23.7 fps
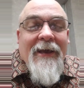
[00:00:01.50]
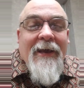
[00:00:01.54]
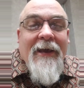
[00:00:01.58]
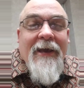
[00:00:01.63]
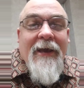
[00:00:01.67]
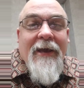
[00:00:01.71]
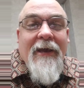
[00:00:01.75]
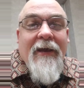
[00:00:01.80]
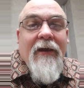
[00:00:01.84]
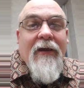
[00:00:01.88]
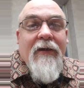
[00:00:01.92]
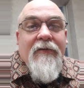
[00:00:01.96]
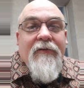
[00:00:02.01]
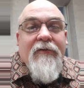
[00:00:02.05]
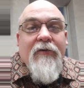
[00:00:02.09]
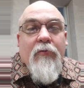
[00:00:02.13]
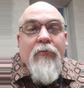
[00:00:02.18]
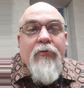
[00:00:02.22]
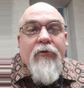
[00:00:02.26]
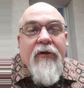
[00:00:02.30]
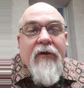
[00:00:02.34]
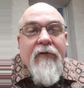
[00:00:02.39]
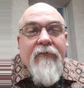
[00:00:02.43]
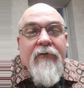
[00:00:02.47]
Hey guys,
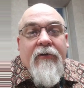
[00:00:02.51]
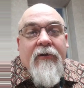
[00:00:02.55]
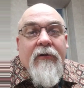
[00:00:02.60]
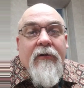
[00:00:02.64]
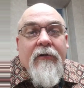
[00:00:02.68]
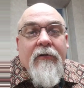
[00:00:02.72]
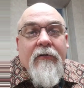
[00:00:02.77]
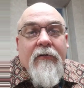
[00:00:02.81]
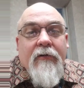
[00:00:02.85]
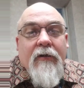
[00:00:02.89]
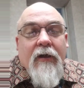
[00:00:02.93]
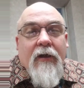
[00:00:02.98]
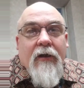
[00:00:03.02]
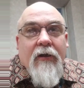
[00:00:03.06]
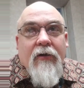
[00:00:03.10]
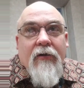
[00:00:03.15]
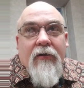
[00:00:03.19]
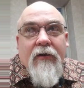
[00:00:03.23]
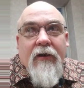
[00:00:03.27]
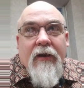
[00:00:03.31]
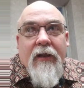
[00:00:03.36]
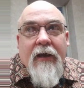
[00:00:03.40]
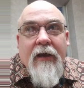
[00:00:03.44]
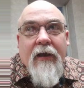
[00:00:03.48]
hope you're having a
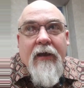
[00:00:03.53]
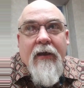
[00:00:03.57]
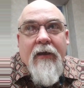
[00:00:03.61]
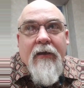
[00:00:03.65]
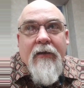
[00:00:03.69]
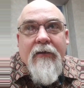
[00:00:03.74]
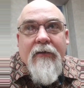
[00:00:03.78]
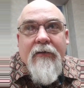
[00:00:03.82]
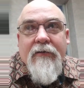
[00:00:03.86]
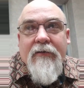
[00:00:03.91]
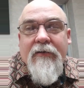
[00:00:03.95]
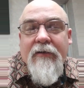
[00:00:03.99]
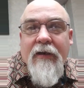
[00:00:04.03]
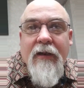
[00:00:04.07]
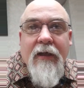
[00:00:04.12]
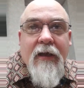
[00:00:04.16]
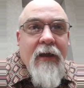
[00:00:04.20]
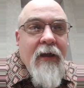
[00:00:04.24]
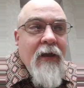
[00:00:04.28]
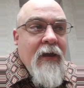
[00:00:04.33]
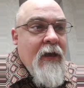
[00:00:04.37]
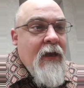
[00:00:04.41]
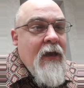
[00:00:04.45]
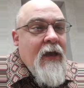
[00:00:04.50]
good day
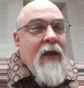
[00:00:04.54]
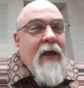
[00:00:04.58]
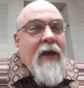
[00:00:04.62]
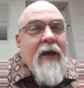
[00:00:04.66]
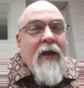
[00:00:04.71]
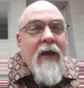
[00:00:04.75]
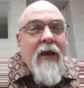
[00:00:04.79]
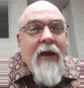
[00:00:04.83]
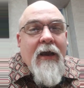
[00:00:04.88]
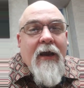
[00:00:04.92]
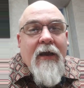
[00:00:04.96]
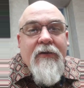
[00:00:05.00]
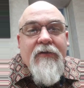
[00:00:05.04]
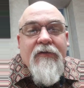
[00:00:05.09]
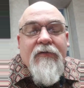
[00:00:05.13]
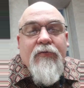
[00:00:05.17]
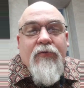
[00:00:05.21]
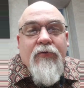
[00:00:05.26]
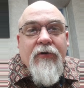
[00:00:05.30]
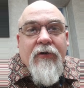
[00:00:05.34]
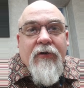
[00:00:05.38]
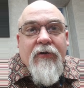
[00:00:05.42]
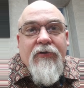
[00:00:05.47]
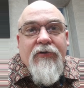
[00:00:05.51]
today. I just
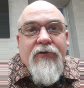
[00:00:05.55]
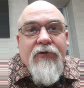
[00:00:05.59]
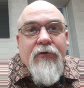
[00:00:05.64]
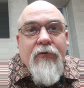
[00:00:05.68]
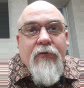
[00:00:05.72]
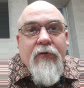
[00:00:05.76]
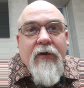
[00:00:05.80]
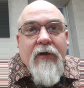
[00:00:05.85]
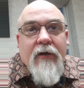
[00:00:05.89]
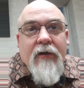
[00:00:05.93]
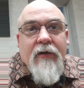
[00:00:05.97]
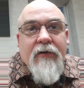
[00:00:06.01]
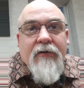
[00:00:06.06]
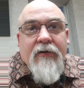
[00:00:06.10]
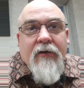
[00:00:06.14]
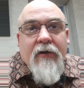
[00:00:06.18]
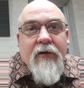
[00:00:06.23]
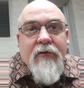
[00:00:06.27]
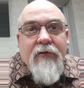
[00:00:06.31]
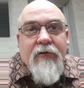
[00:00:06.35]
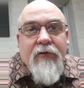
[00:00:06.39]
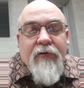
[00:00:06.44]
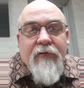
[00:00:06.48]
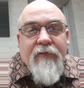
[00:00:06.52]
wanted to talk
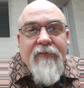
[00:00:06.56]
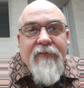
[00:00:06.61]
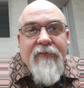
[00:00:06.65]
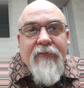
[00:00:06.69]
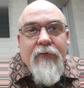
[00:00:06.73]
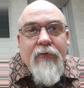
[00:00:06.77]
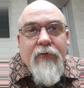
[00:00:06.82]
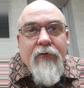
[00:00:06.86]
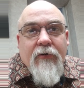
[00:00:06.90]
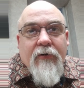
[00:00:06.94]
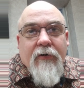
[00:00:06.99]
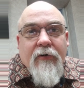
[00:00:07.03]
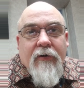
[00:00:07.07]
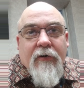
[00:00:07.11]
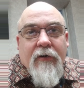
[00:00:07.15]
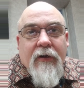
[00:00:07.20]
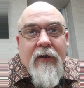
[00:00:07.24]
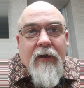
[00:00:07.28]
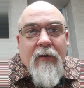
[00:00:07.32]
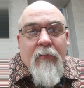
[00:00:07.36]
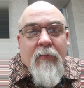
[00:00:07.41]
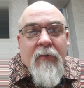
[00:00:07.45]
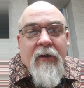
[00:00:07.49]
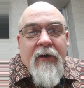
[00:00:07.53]
to you for
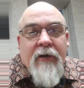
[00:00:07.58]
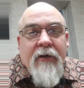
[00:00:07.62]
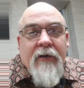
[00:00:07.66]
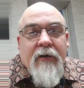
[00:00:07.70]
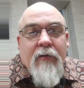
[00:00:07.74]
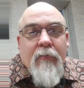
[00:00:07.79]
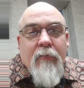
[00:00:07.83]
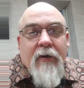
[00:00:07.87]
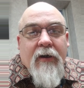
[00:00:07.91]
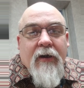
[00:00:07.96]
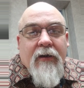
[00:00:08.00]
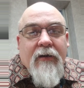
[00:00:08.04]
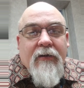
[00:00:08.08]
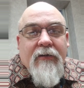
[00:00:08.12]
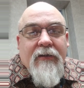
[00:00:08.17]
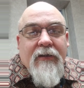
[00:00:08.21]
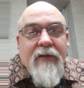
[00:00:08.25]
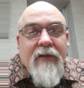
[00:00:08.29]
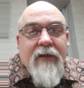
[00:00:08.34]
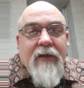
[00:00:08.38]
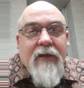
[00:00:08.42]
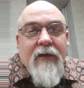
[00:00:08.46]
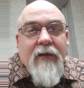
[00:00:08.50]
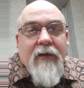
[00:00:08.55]
a minute about
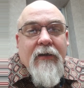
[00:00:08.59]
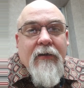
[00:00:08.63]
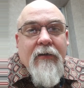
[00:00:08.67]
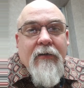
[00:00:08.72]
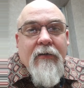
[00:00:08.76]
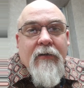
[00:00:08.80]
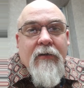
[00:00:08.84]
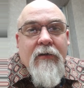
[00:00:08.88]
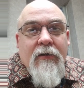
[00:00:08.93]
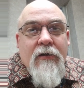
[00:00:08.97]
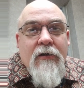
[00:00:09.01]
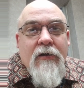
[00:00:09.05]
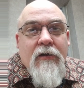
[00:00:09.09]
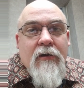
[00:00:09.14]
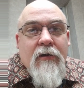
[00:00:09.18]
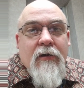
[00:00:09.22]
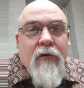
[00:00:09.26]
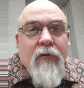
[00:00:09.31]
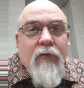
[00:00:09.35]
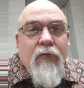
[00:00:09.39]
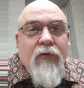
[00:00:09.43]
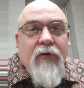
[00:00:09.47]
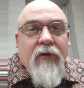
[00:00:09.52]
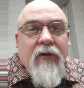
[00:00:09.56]
the
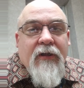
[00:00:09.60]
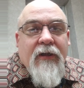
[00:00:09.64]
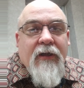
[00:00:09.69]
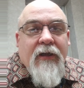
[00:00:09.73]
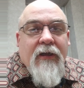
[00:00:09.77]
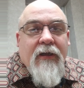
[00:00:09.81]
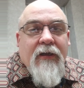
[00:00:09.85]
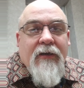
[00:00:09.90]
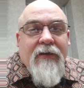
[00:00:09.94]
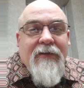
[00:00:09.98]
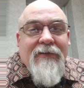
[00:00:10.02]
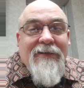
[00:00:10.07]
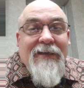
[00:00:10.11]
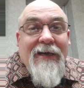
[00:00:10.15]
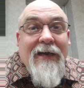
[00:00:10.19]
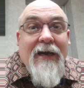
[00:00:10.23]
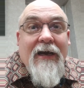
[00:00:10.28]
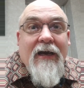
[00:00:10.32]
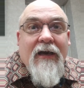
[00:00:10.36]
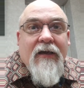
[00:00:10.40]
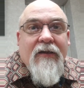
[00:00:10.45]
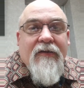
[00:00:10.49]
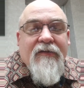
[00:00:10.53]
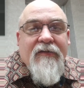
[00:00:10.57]
really
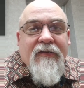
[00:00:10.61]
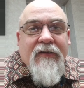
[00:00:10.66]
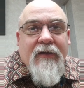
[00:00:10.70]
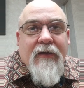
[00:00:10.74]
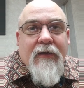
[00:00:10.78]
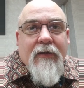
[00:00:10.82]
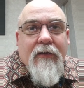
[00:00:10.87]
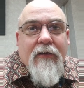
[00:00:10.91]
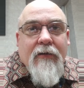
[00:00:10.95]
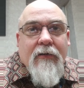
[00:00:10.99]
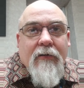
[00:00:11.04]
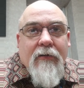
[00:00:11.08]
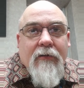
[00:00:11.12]
toxic,